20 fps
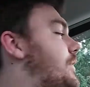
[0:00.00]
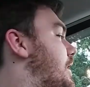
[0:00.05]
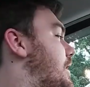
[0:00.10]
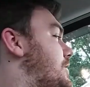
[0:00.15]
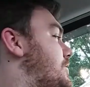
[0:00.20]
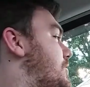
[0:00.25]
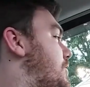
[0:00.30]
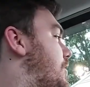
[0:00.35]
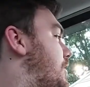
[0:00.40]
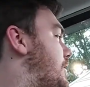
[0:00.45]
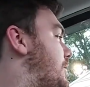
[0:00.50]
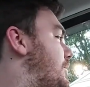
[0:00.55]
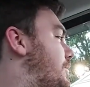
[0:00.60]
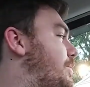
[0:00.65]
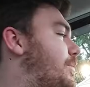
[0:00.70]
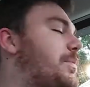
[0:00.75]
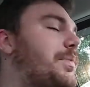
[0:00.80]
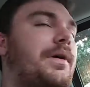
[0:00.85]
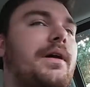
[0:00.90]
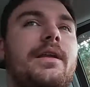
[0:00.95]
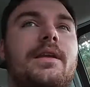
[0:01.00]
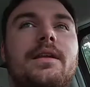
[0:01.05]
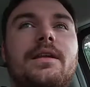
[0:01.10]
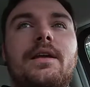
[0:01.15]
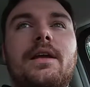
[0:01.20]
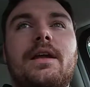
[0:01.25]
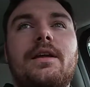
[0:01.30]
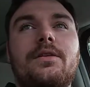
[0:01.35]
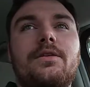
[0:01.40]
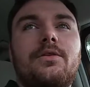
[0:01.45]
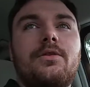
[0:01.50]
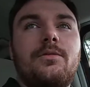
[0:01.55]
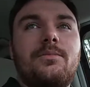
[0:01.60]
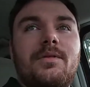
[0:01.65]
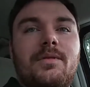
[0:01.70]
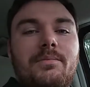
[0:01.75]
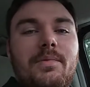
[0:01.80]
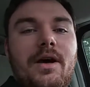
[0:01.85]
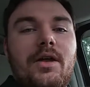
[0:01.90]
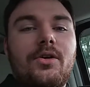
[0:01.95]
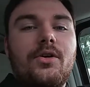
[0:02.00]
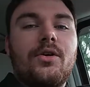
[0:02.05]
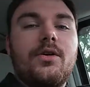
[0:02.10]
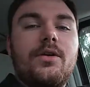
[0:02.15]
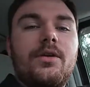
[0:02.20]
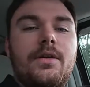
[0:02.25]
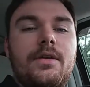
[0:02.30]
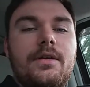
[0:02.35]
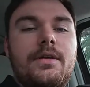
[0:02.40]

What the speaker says: is good, but it could be better.